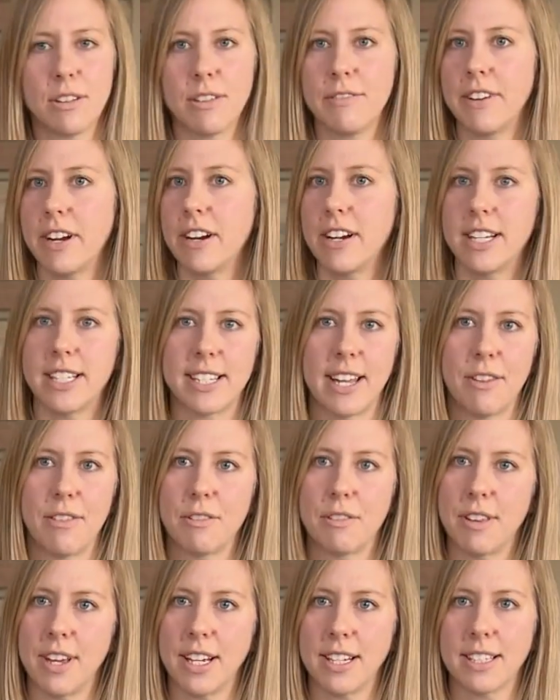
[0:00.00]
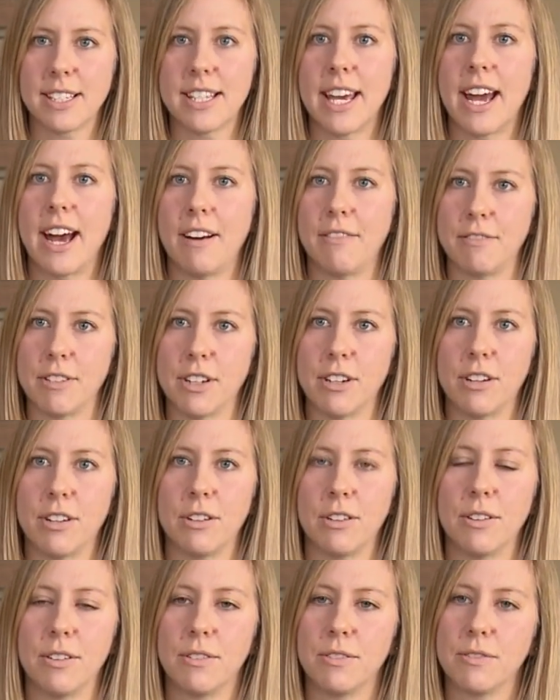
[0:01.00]
or various other things, they have to
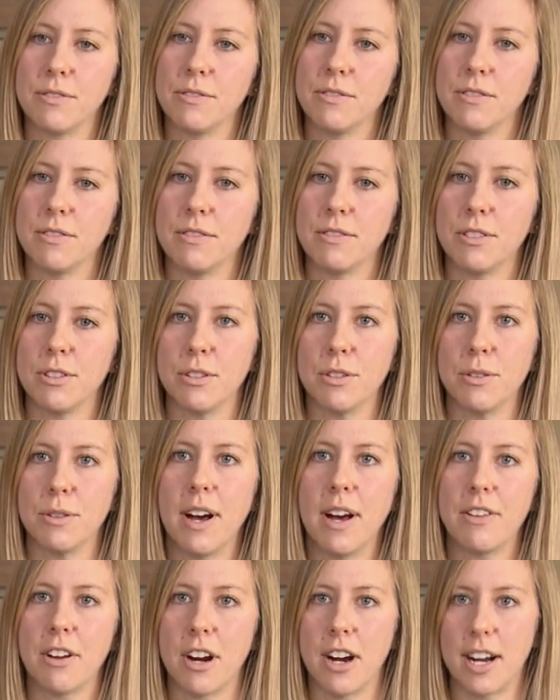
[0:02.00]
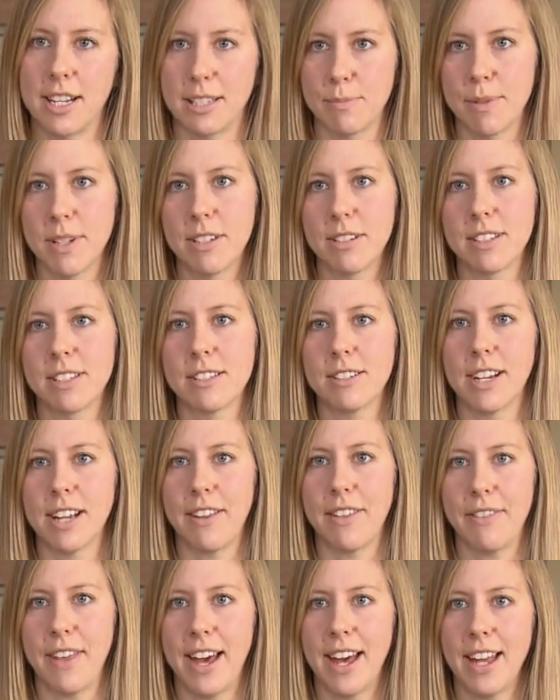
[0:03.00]
go to other hospitals to
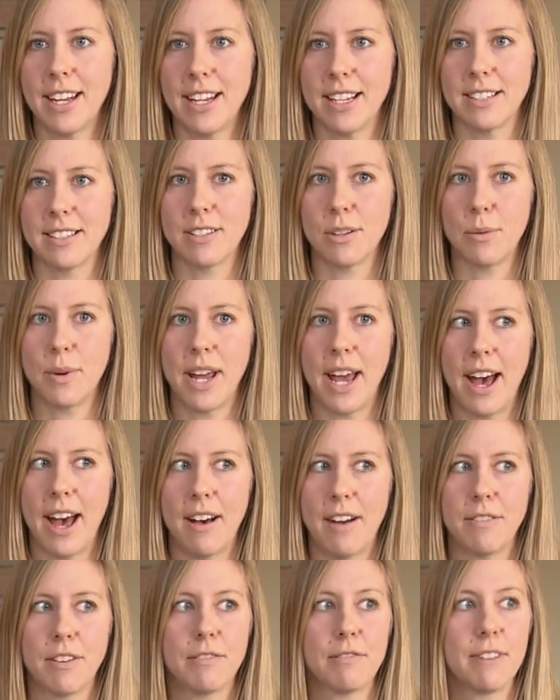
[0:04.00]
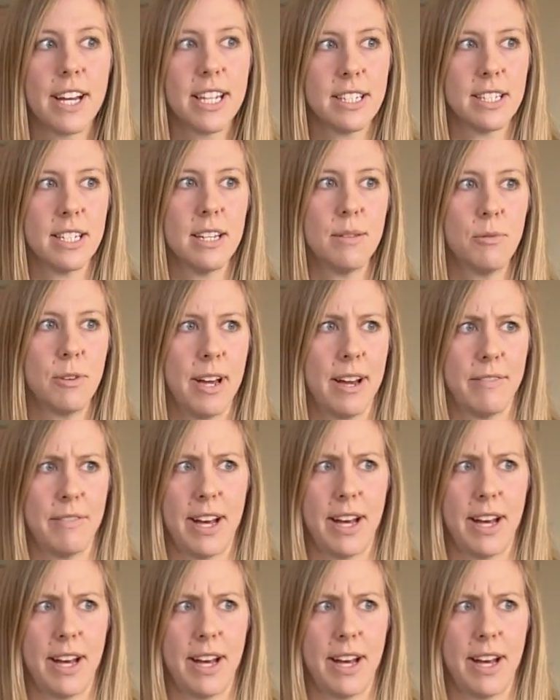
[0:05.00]
get that. And so we have a flight team, we have a